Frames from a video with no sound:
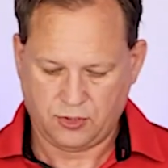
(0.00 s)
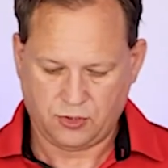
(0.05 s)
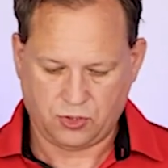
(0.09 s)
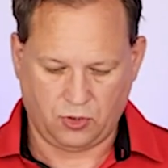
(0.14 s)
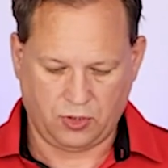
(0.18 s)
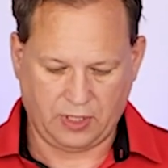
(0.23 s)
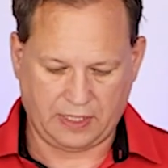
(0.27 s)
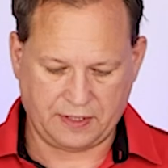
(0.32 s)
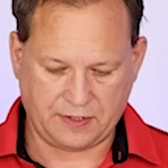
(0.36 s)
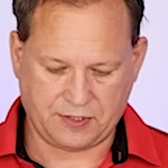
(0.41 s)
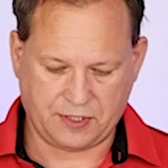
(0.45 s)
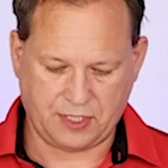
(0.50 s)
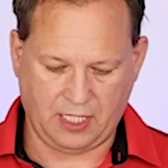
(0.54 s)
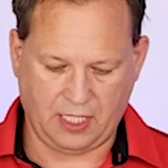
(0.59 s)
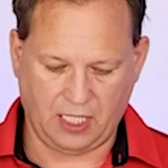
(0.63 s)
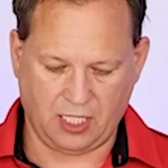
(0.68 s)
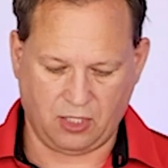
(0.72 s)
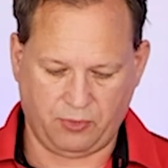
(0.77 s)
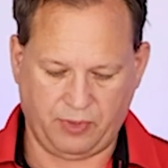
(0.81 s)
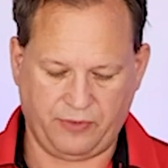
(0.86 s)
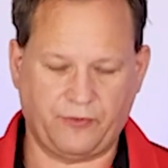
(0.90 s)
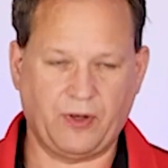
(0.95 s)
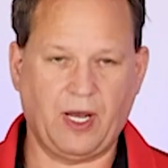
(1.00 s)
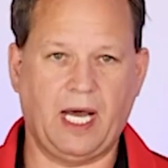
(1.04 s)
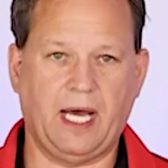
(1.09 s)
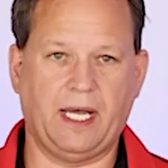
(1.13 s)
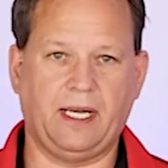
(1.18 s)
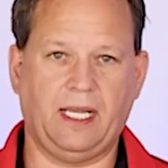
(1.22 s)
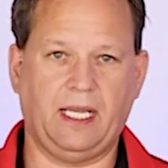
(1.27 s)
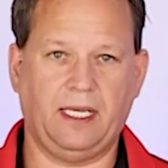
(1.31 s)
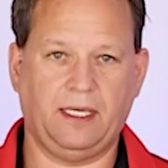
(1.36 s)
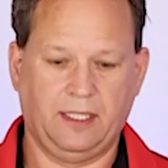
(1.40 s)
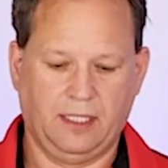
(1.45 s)
So you can see here we've
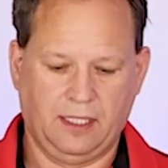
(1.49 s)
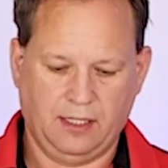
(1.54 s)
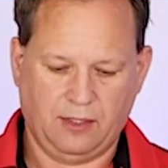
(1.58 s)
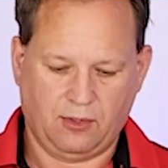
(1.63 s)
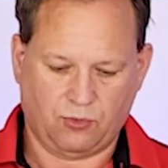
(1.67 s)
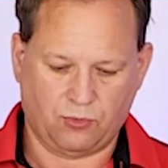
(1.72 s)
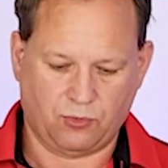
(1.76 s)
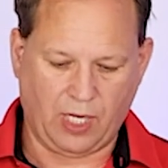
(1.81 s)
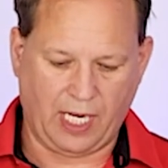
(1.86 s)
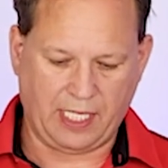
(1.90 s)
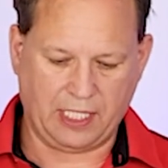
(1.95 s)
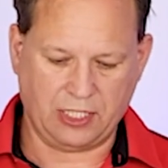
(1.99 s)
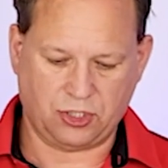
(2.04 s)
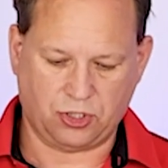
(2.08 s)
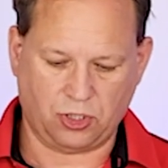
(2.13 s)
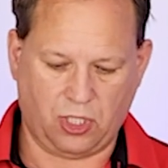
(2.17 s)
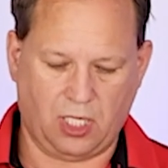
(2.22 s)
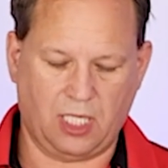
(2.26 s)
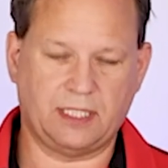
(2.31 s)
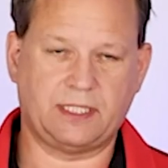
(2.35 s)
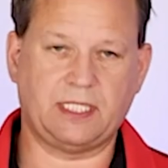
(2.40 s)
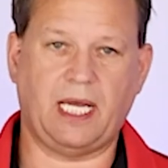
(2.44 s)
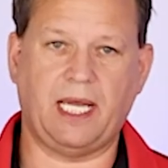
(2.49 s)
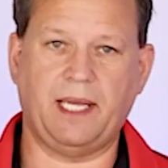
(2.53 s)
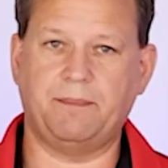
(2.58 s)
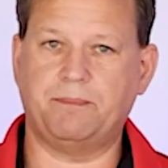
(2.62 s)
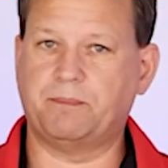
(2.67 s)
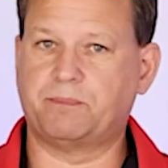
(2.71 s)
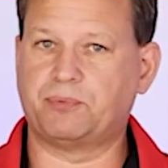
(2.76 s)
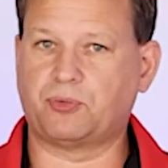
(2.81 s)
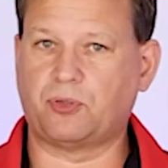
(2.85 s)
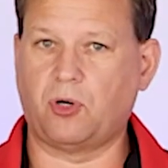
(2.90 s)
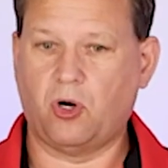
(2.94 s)
got a Renishaw
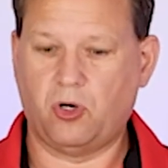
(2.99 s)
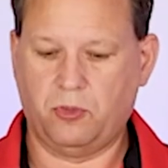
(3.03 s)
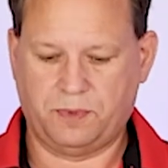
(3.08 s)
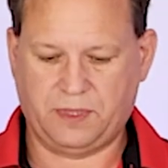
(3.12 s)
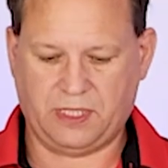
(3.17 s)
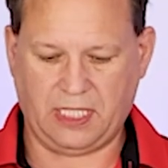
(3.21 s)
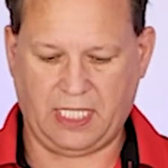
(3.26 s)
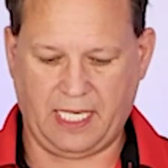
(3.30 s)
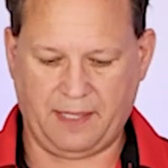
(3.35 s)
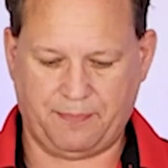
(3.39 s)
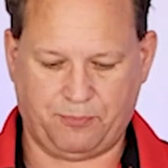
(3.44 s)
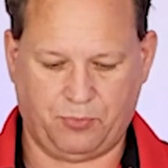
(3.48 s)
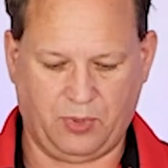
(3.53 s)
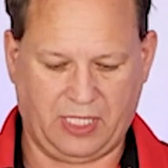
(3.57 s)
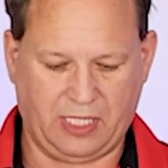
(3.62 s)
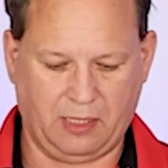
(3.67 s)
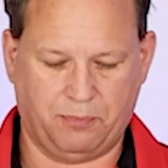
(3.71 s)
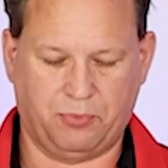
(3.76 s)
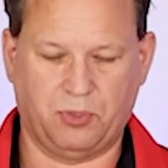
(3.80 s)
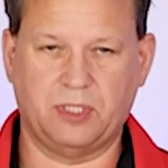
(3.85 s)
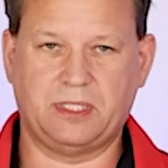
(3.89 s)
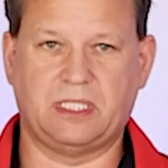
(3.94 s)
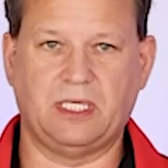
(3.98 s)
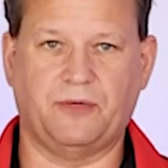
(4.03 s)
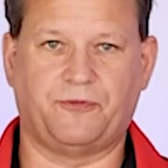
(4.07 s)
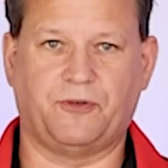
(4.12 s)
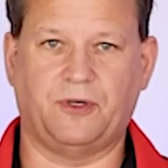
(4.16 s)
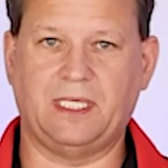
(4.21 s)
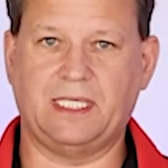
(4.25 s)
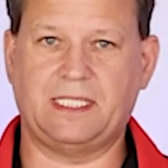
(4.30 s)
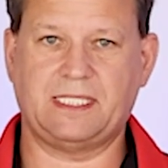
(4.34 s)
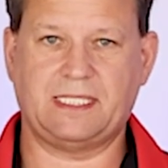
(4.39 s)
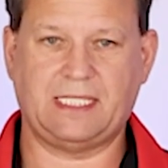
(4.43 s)
type probe tip. We can put
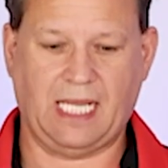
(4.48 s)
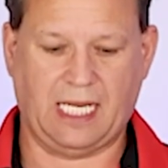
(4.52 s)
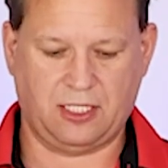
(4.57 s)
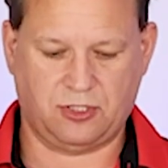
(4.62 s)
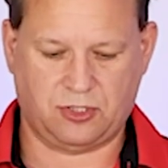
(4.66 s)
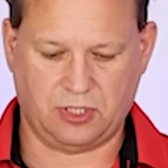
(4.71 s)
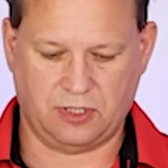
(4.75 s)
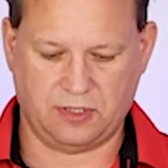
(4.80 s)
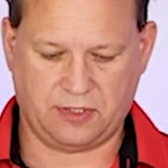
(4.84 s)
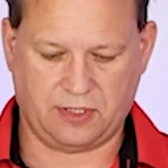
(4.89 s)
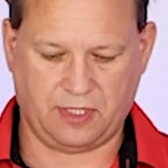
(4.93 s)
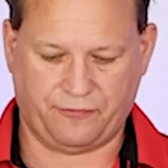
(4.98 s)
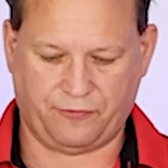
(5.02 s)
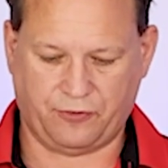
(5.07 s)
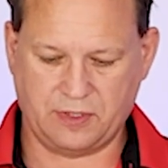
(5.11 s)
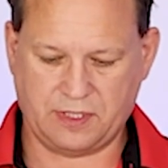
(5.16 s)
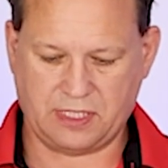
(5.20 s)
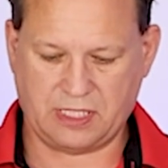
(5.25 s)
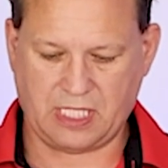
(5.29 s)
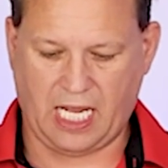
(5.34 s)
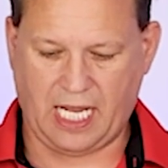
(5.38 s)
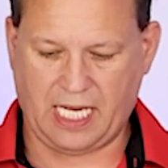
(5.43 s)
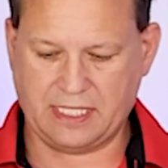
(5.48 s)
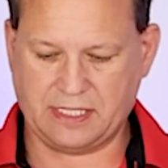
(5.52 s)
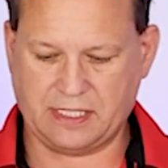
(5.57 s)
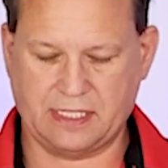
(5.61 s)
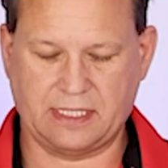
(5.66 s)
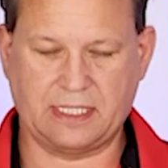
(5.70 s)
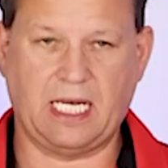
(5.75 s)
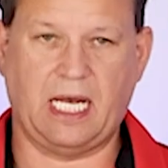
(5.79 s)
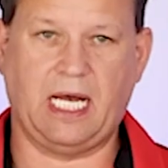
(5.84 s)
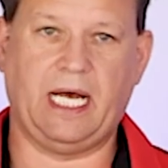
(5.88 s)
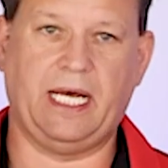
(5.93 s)
different extensions, different
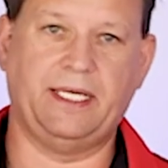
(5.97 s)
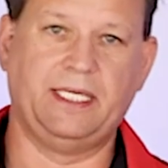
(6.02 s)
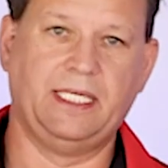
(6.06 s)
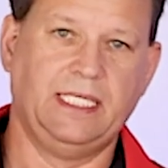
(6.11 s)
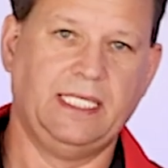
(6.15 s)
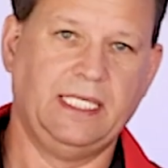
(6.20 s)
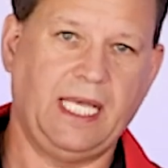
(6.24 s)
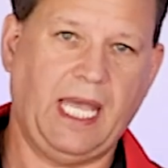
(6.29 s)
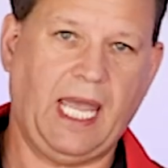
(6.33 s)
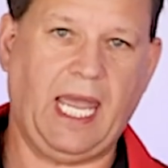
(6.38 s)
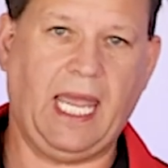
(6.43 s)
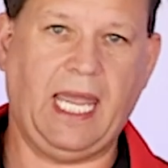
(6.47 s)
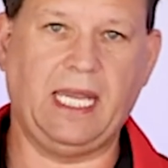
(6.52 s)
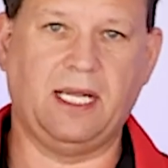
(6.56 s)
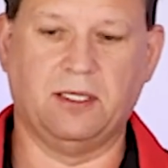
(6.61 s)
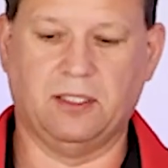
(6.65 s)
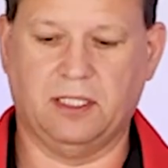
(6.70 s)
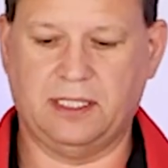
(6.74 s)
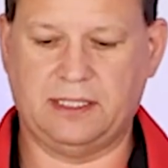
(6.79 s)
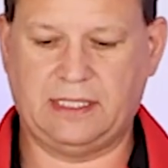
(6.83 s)
sizes on, angle